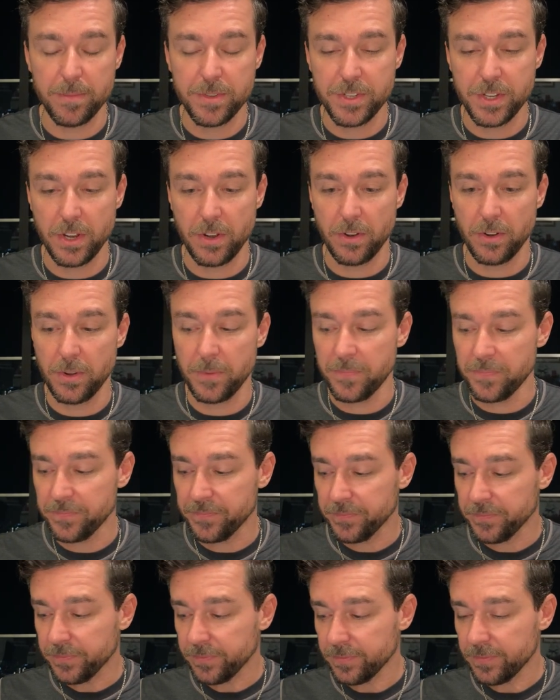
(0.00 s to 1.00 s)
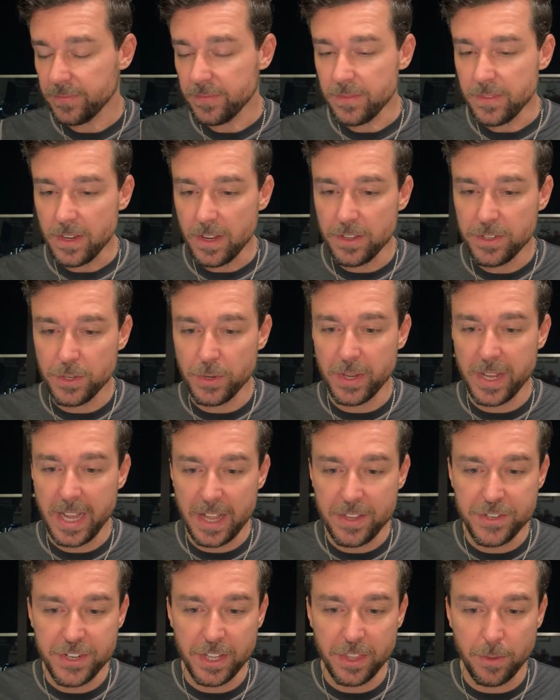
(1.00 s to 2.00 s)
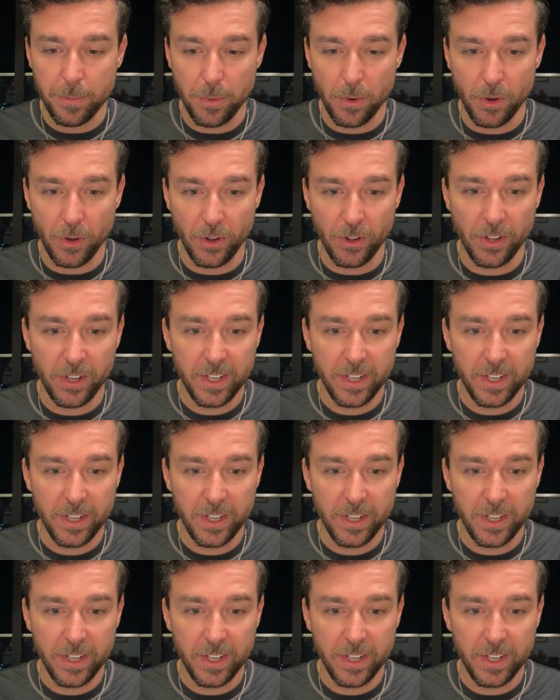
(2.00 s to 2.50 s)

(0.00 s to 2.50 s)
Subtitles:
So catching the bull